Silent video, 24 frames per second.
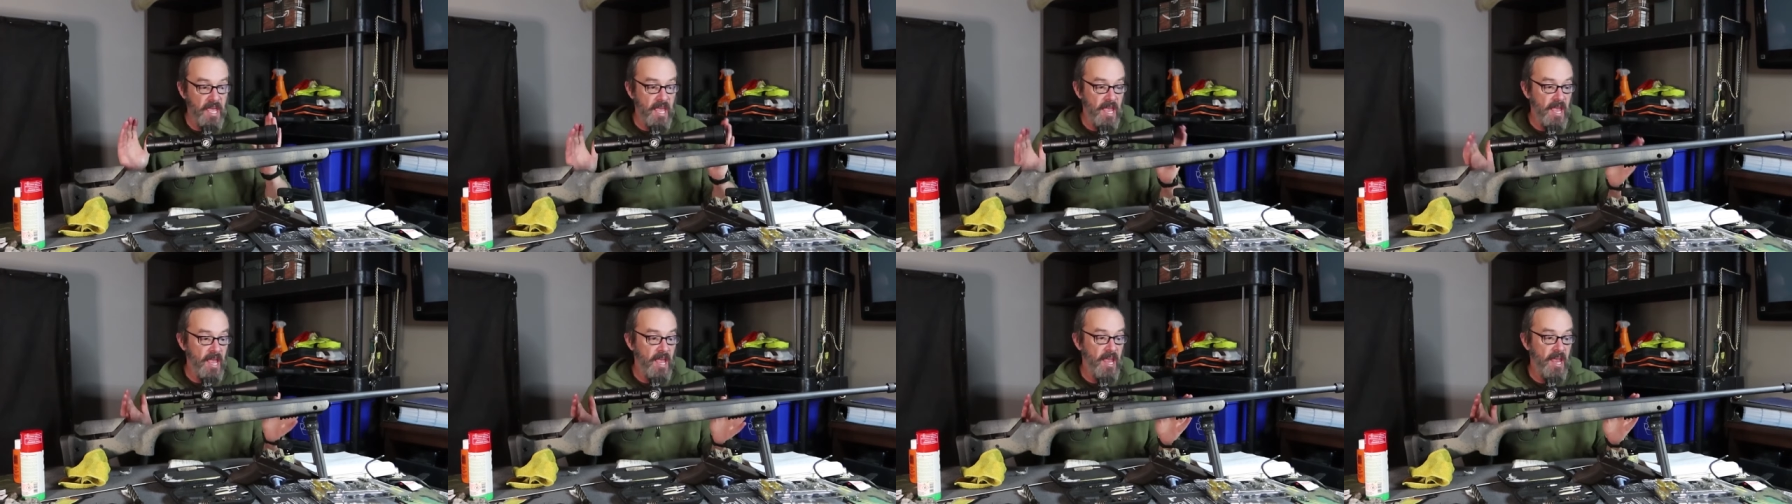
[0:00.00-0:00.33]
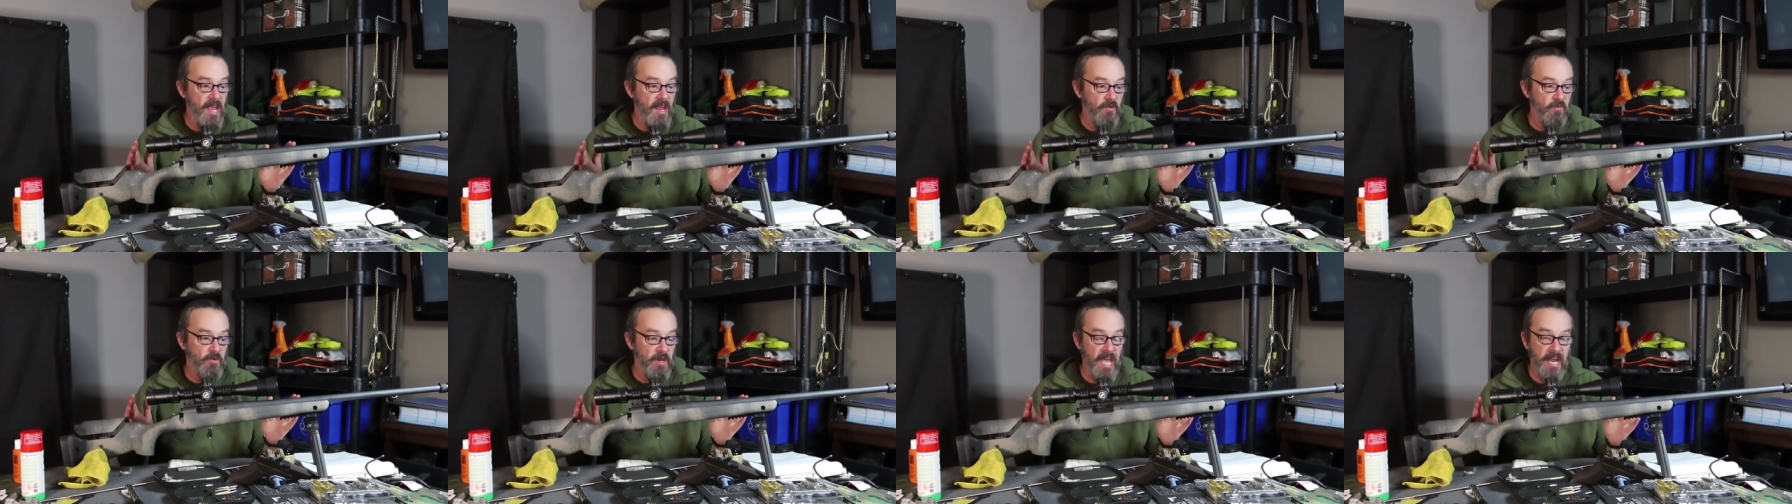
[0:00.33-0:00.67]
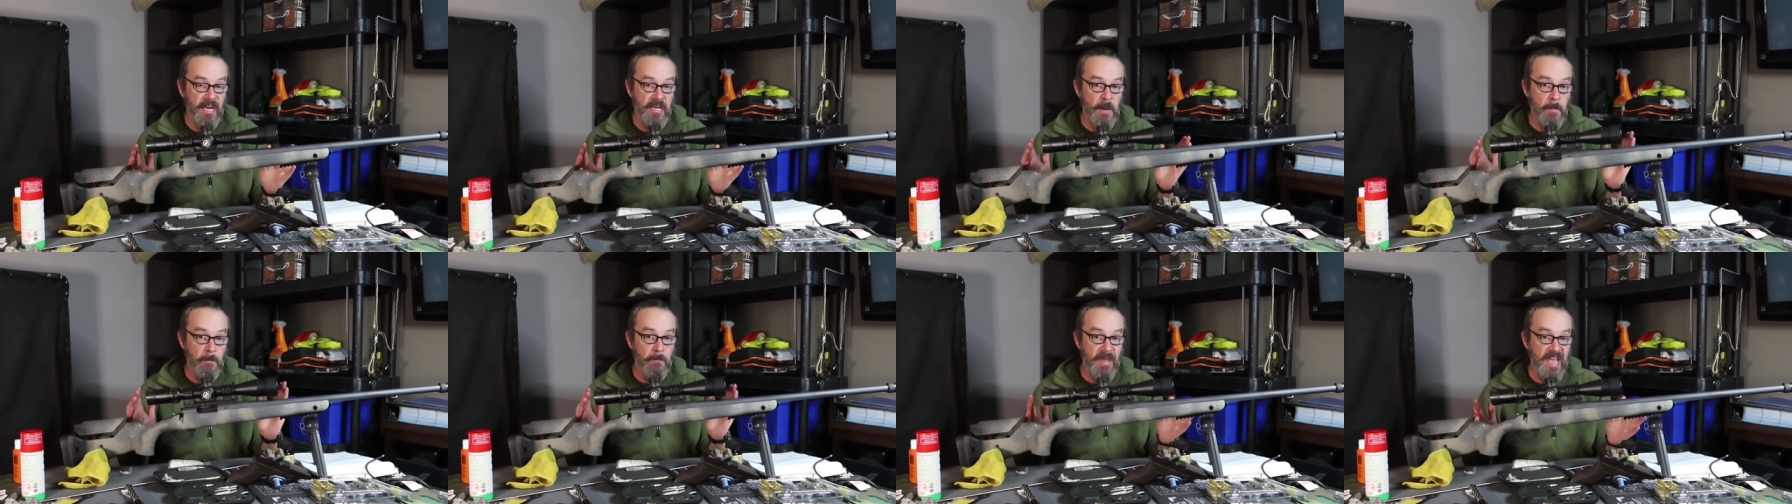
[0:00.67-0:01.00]
and we
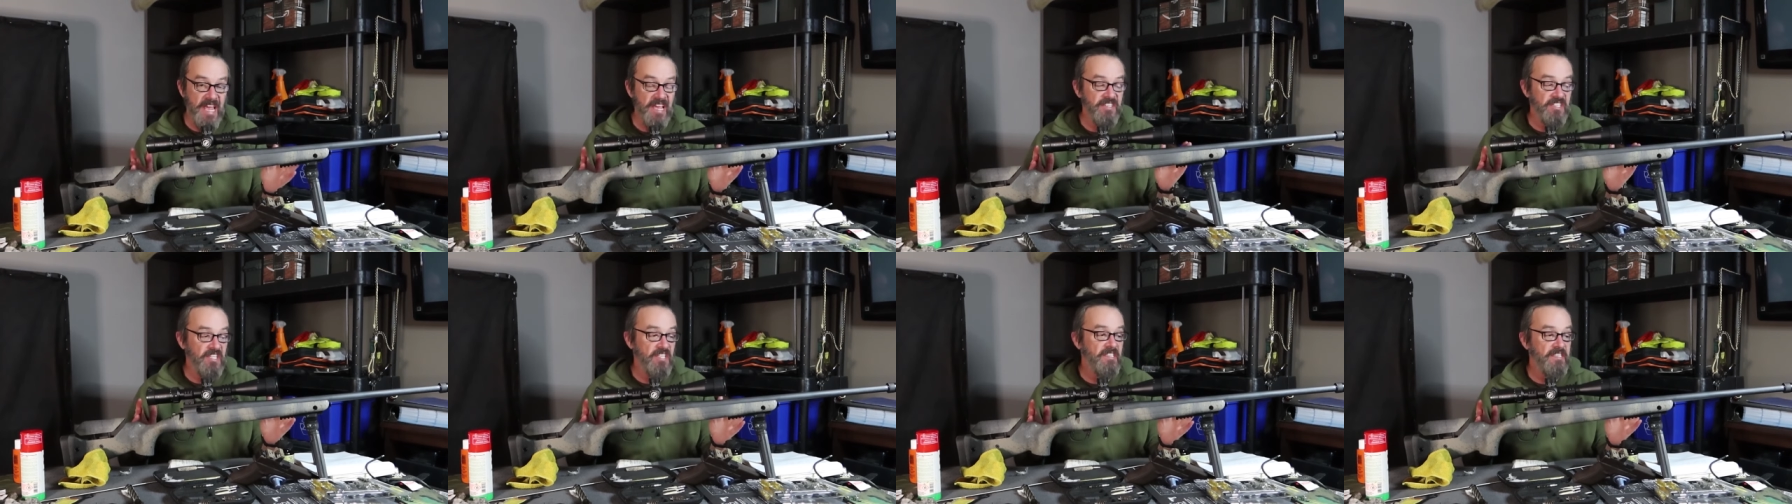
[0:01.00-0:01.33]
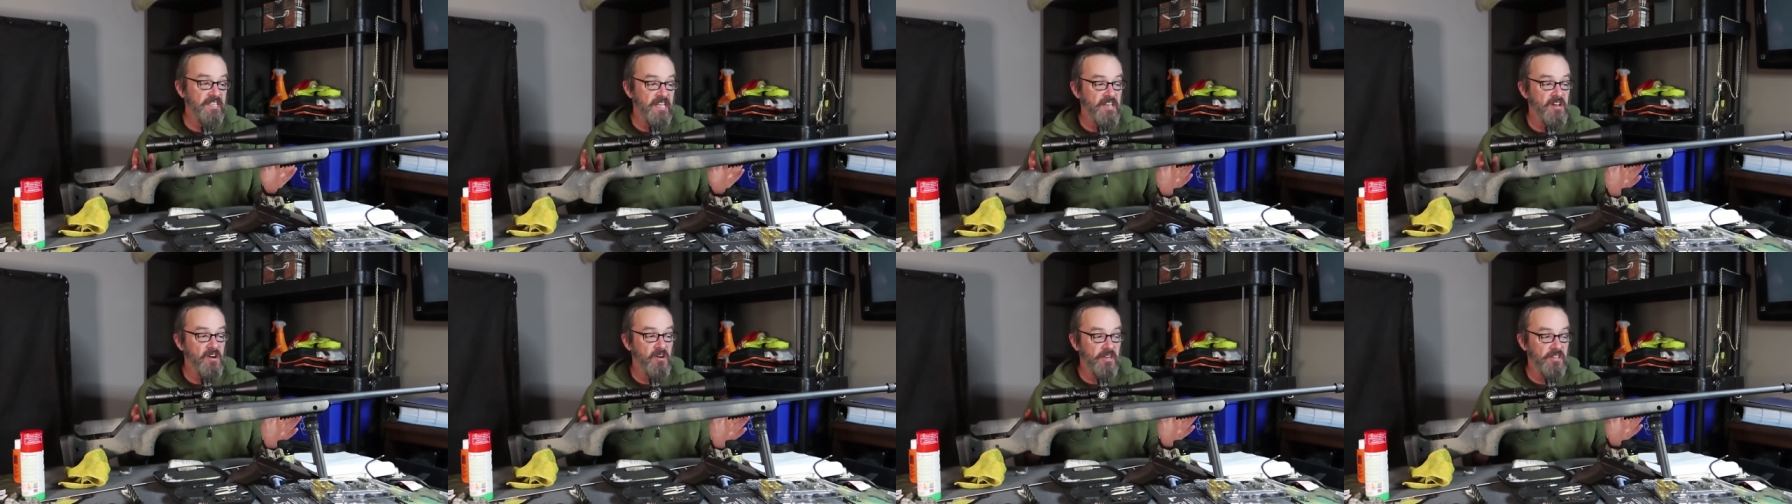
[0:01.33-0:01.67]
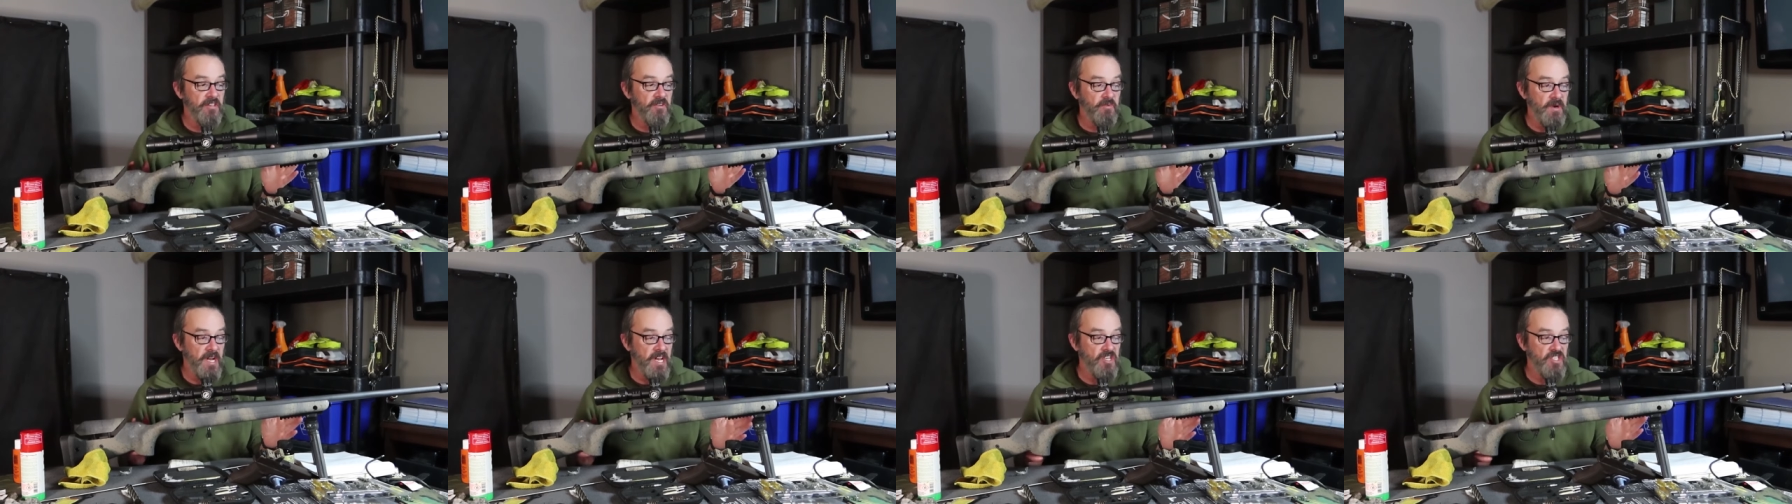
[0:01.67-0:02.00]
had an amazing day out
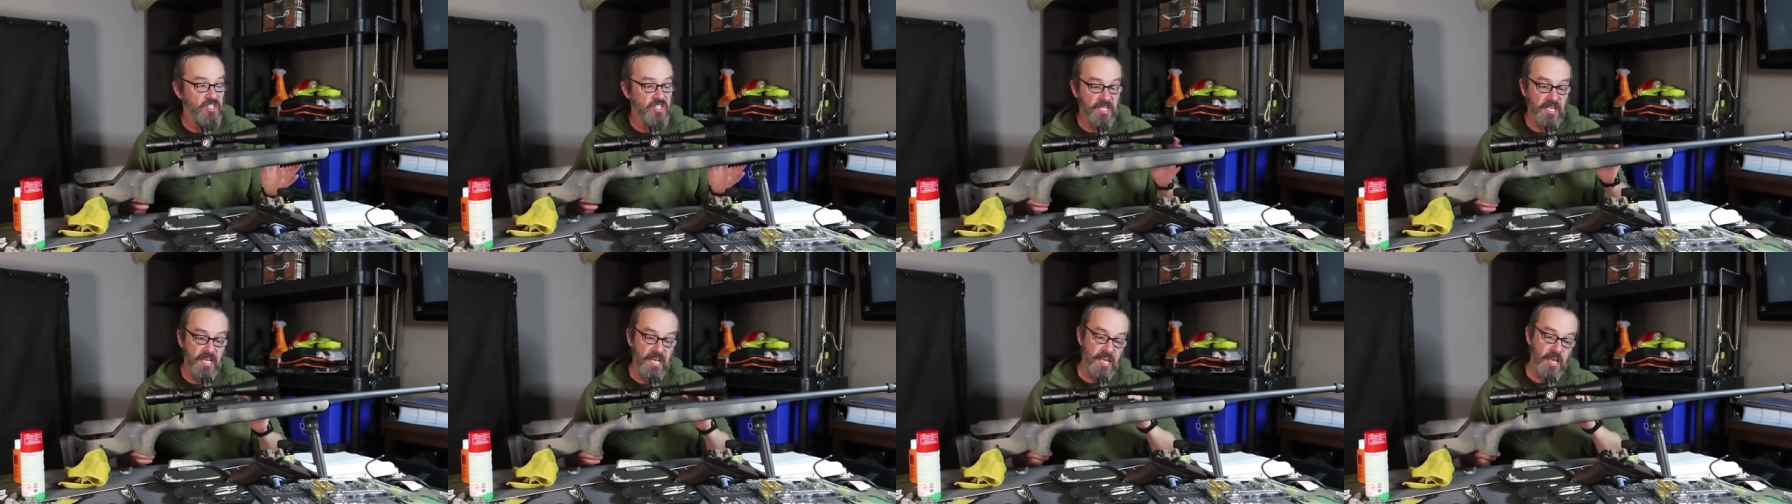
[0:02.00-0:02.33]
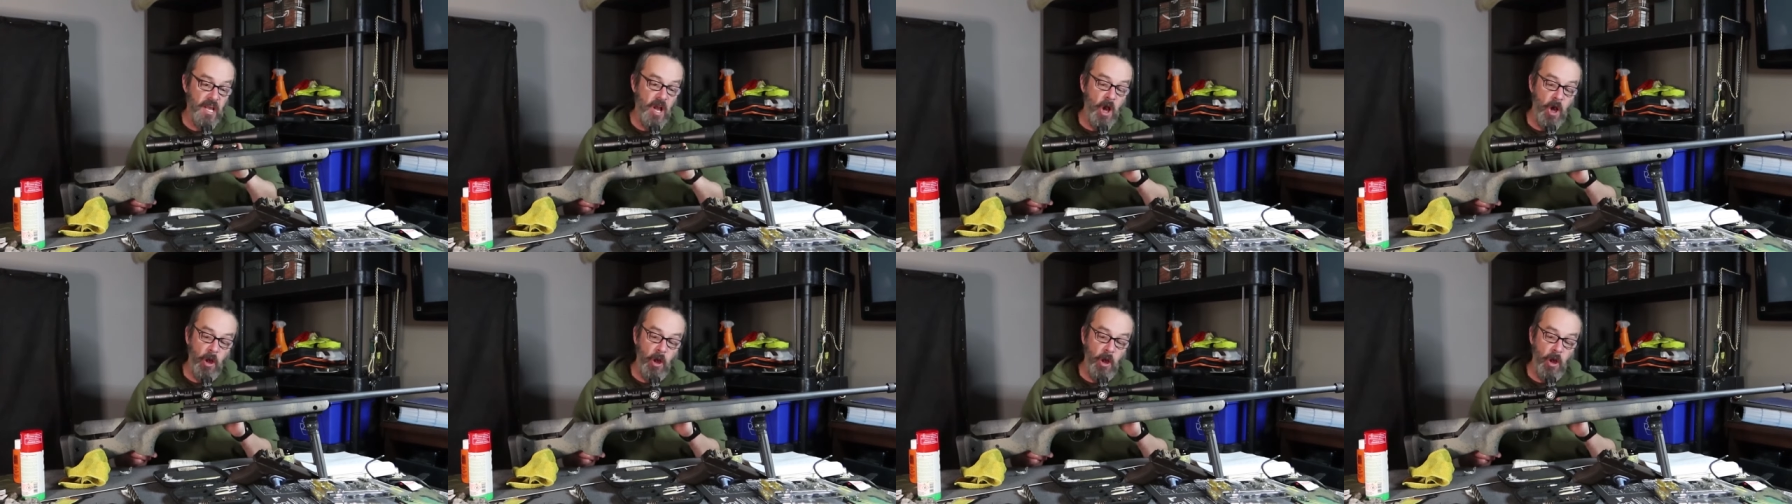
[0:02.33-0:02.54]
at the range today,